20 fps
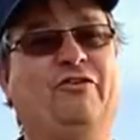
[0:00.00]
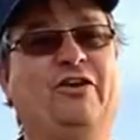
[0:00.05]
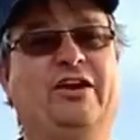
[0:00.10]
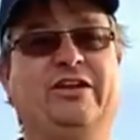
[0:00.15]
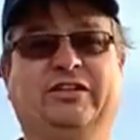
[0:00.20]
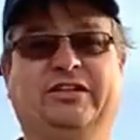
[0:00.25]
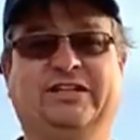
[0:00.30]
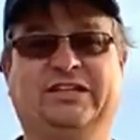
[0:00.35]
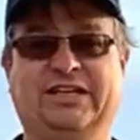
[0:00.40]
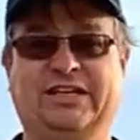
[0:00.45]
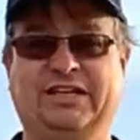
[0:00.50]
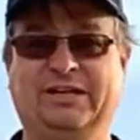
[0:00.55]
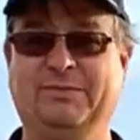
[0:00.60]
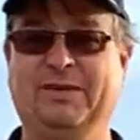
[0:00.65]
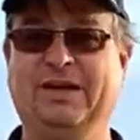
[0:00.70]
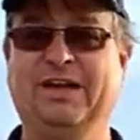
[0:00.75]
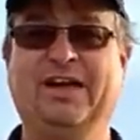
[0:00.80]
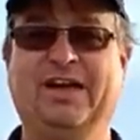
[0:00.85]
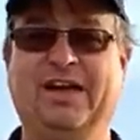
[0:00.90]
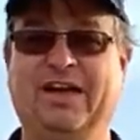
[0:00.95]
Franklin
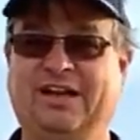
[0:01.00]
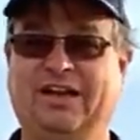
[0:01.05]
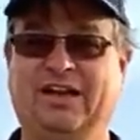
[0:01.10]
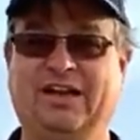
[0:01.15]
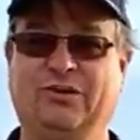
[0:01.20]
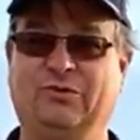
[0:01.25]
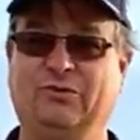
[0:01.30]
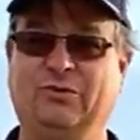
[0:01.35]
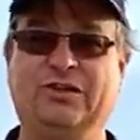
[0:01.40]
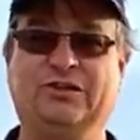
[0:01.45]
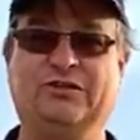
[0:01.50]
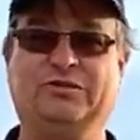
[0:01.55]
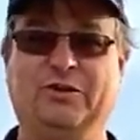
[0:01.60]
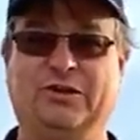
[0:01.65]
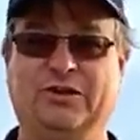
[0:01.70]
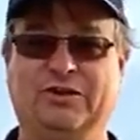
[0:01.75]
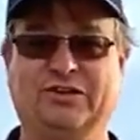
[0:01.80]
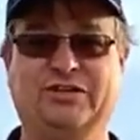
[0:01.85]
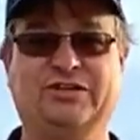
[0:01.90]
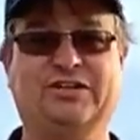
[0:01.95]
team at Keller Williams
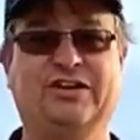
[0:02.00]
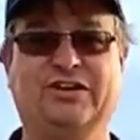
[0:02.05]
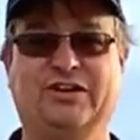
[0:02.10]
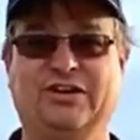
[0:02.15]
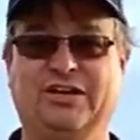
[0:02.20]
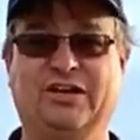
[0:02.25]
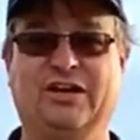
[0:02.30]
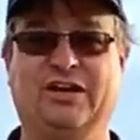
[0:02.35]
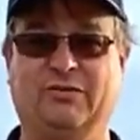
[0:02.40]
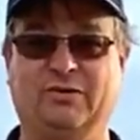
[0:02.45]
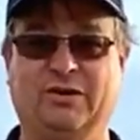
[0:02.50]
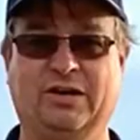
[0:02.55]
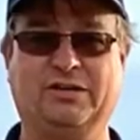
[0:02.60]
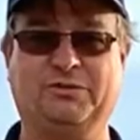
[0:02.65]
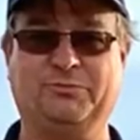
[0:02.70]
Partners here in Colorado